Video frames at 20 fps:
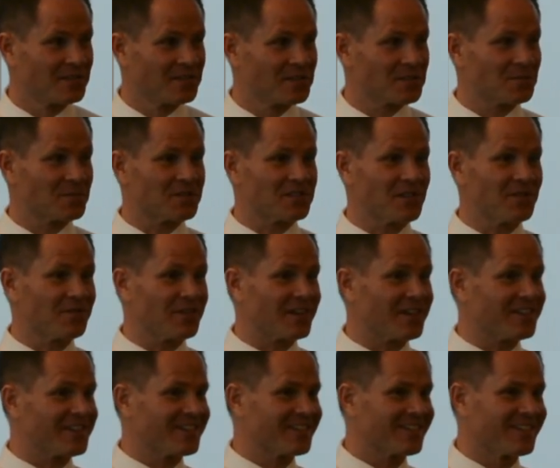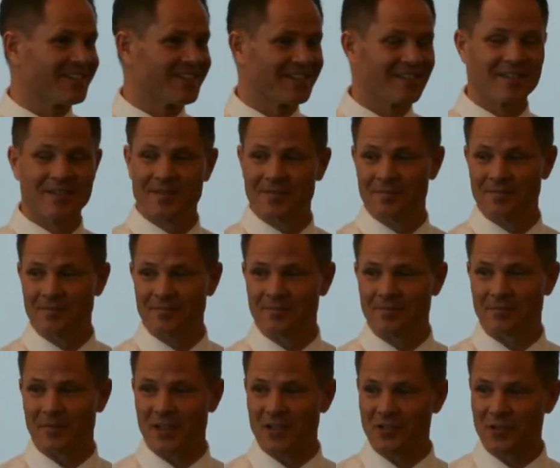Specific,
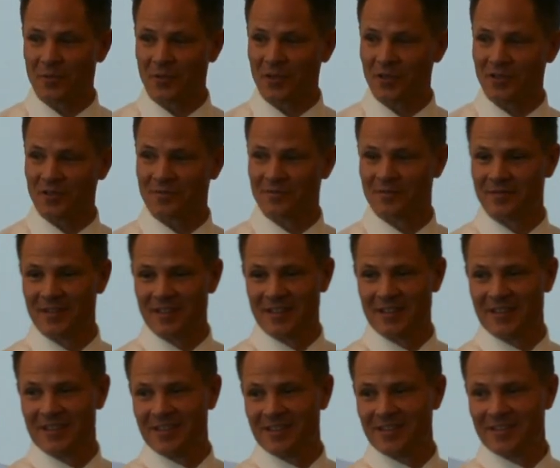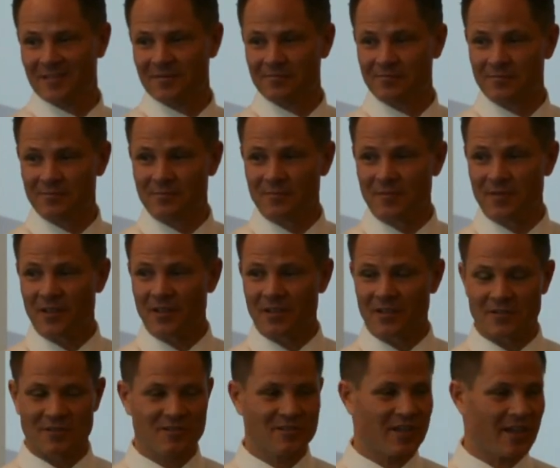Measurable. measurable,
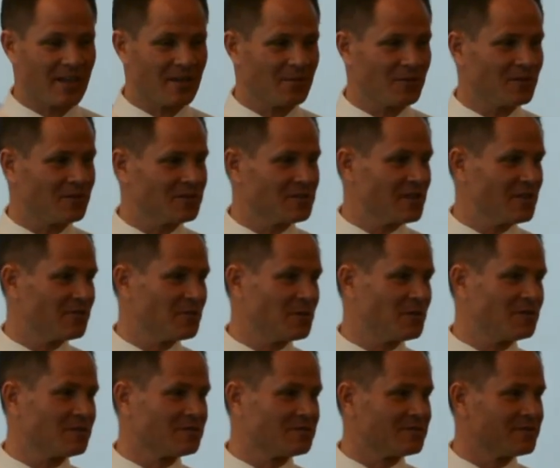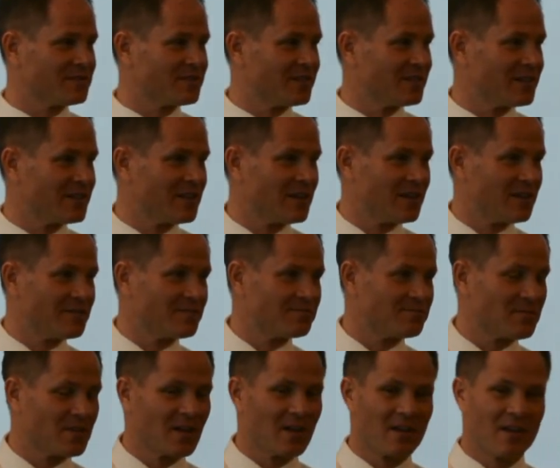Attainable. attainable, achievable.
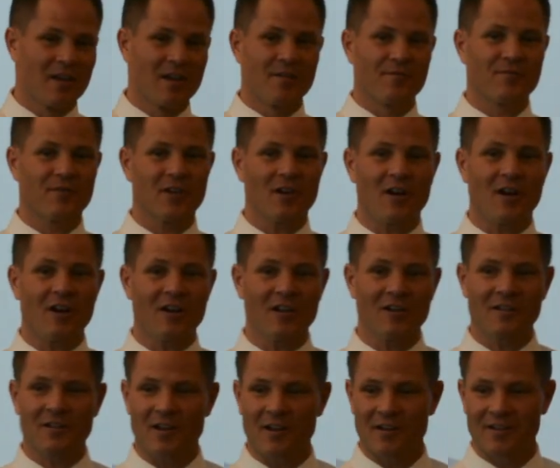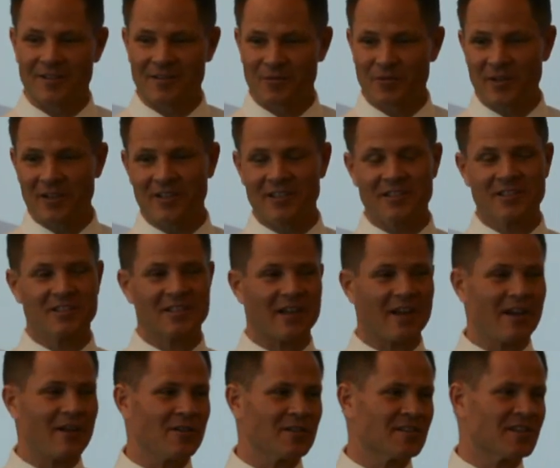For our realistic,
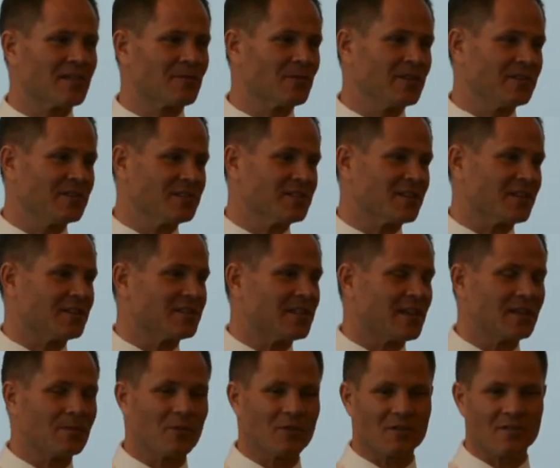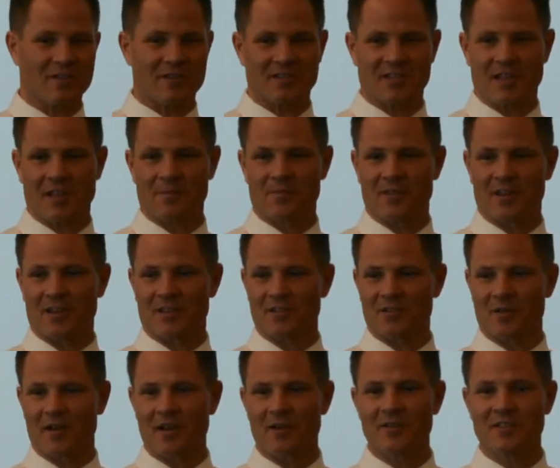I always think realistic and attainable are the same thing,
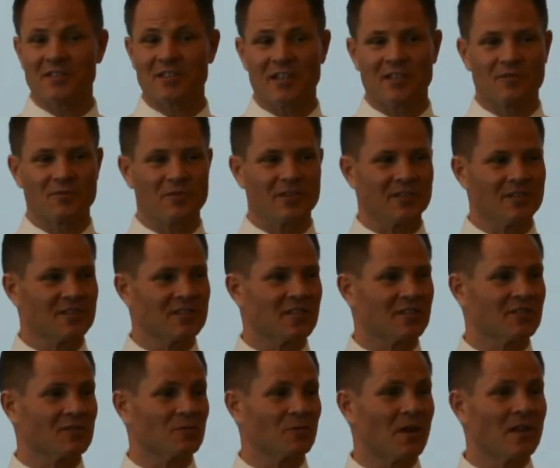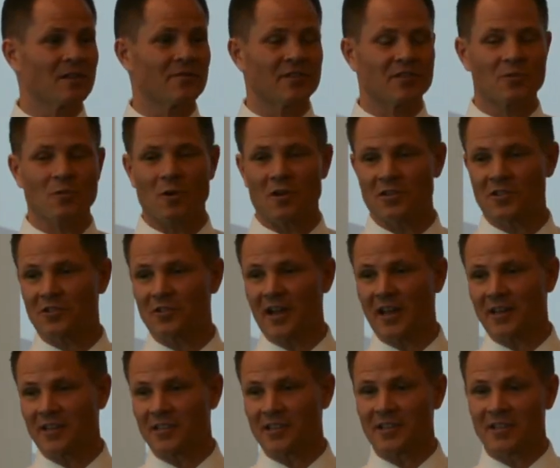so I always change realistic to relevant to our
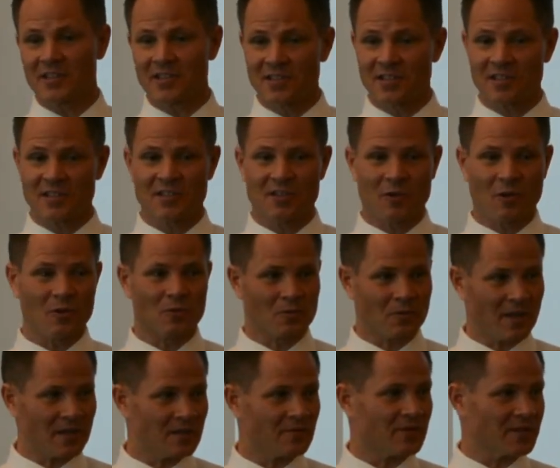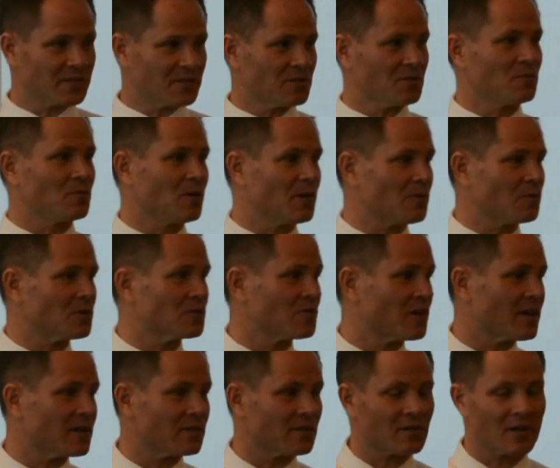strategy. Is this goal relevant to what we're
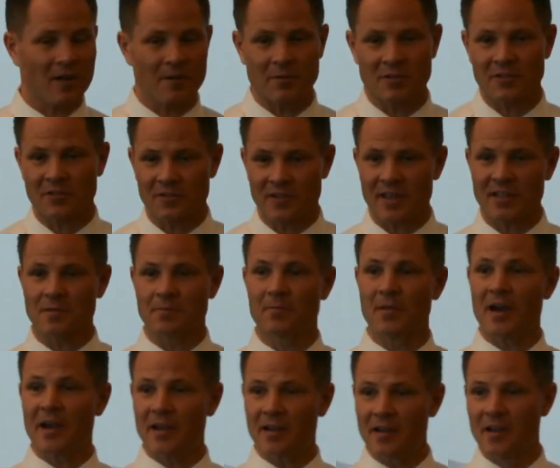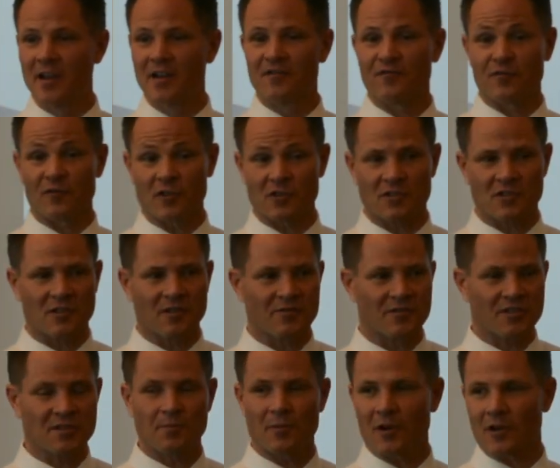trying to accomplish? So that's my version of
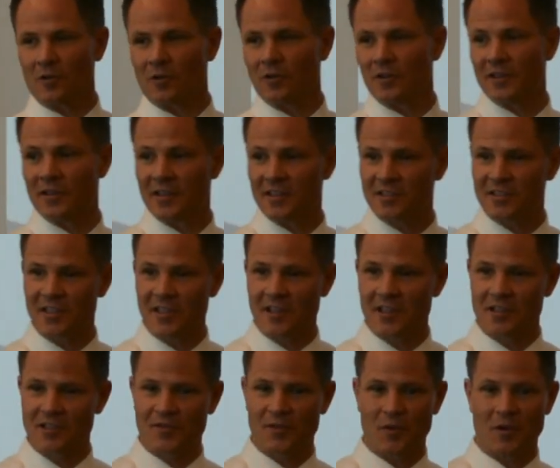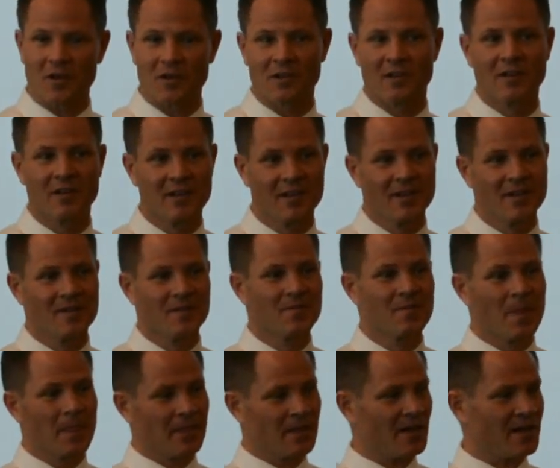a SMART goal. And then T is for
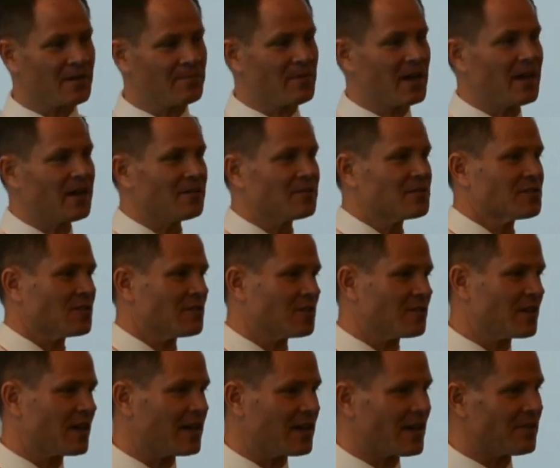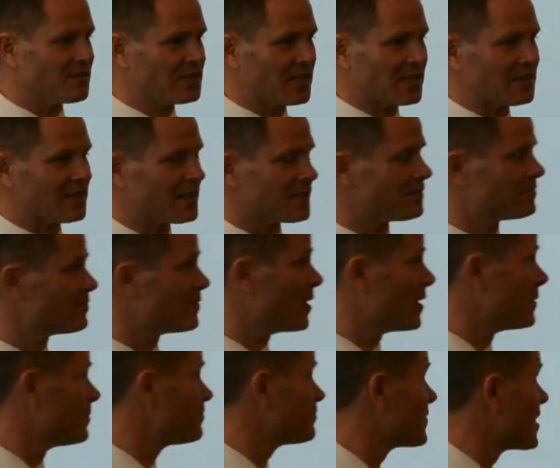time bound, so you've got to have a deadline,
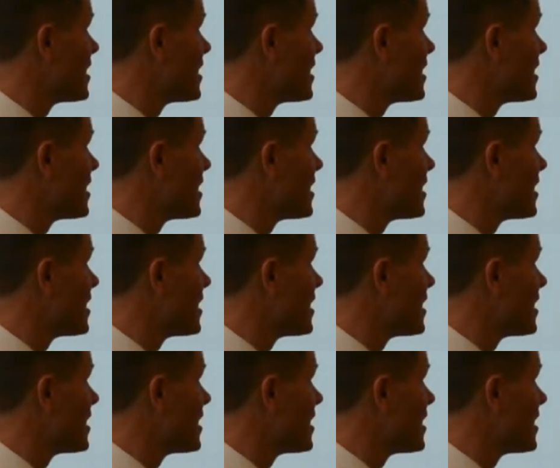right?